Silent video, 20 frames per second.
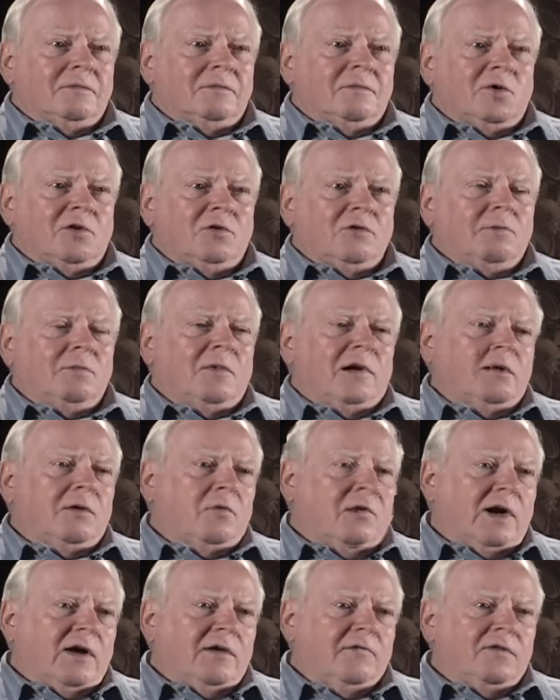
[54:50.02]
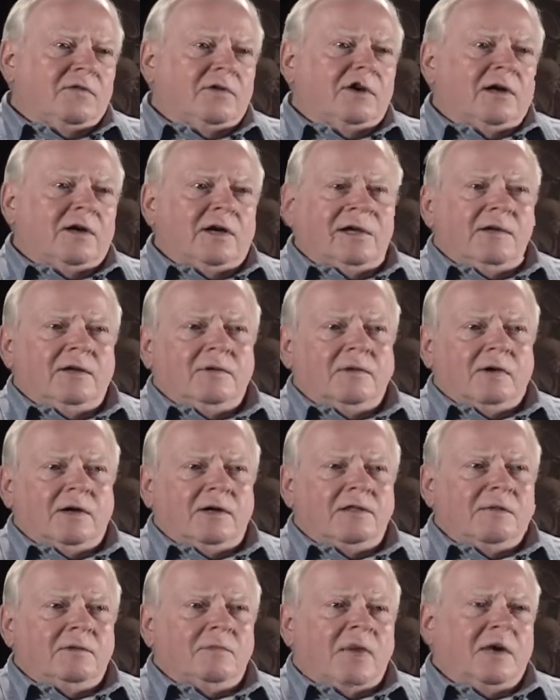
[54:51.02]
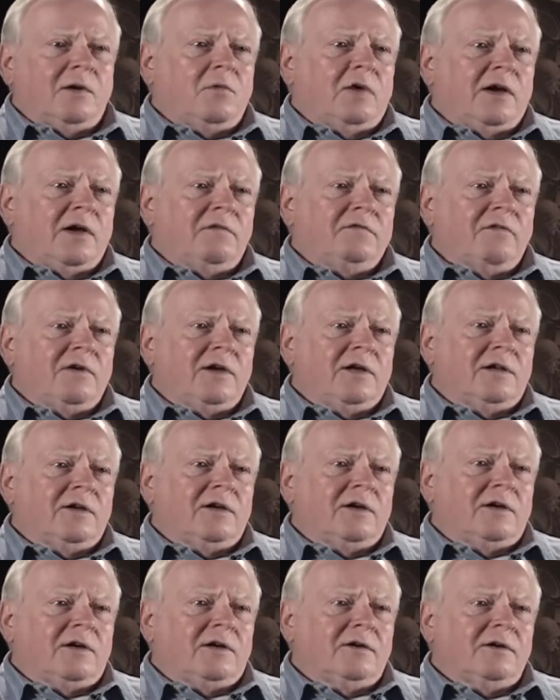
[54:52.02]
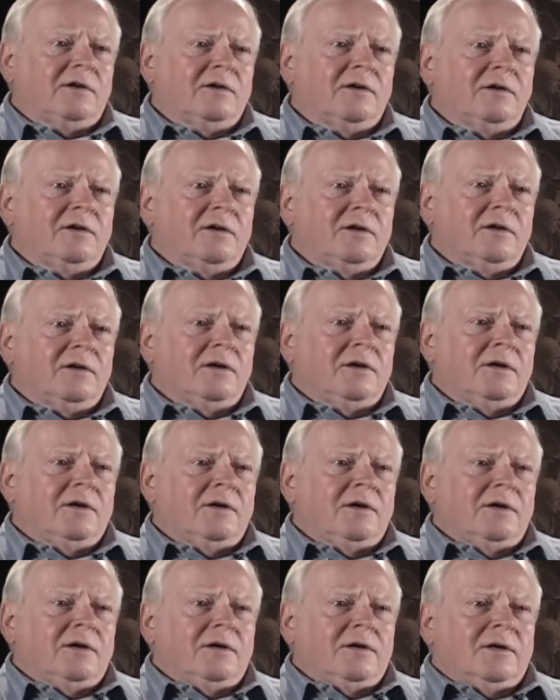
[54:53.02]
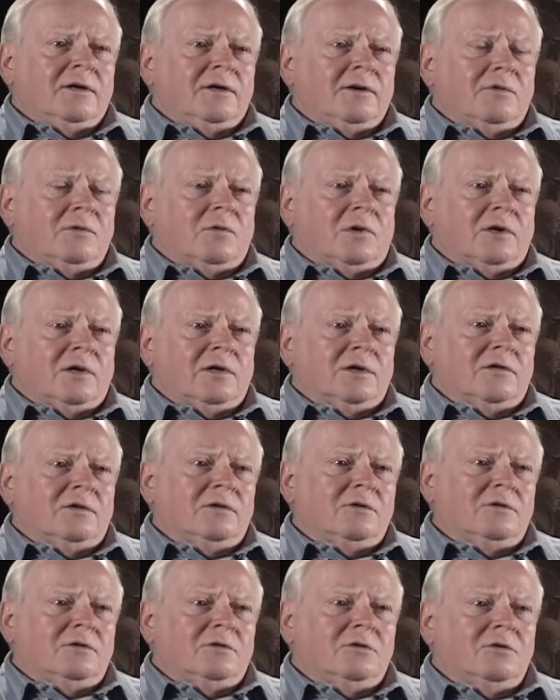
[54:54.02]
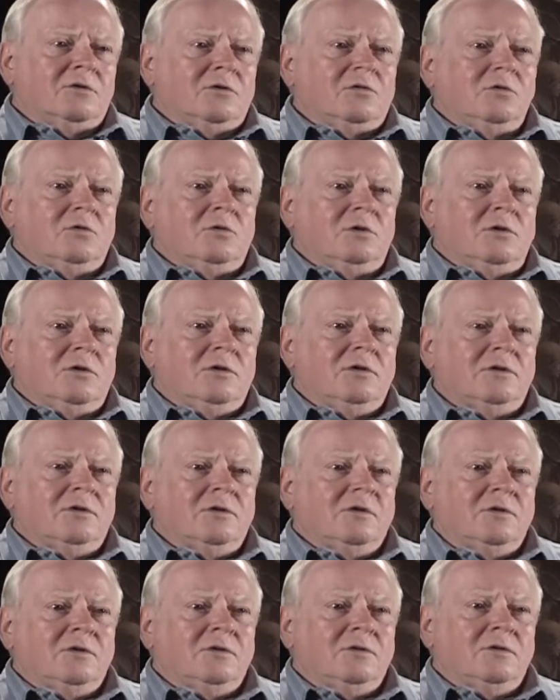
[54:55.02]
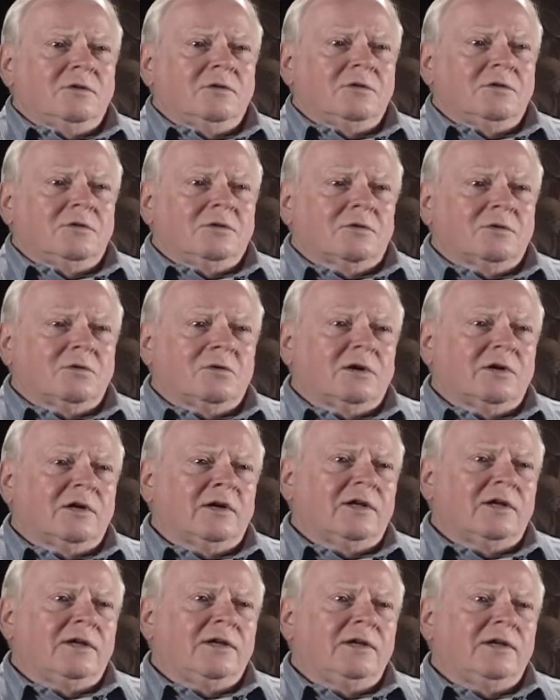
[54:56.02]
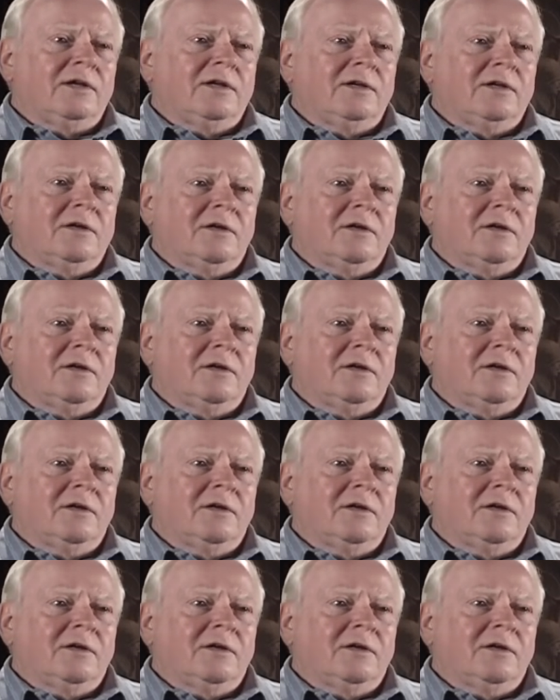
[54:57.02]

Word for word: both my wife and I, I my wife had uh, one, two, three,